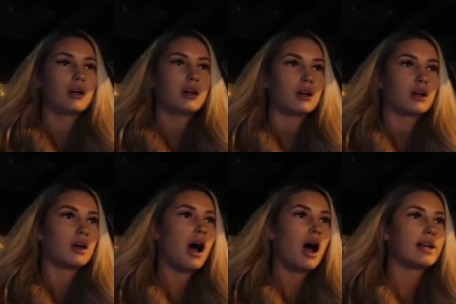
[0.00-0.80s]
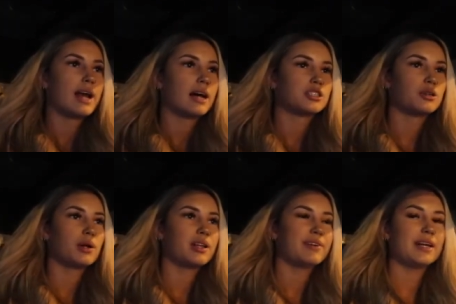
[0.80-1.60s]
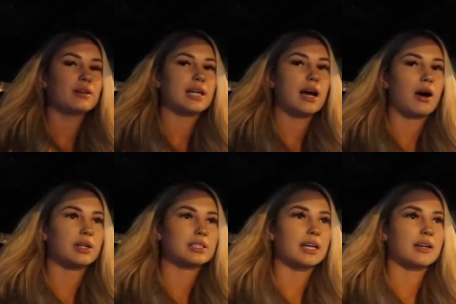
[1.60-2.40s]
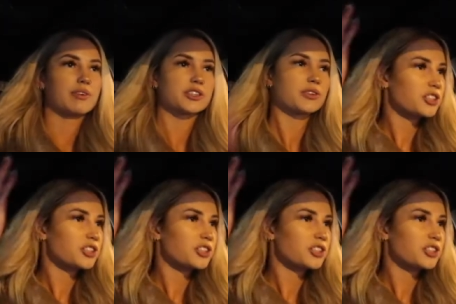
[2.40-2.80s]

Ugh. Yeah, so living downtown, it's like, first of all,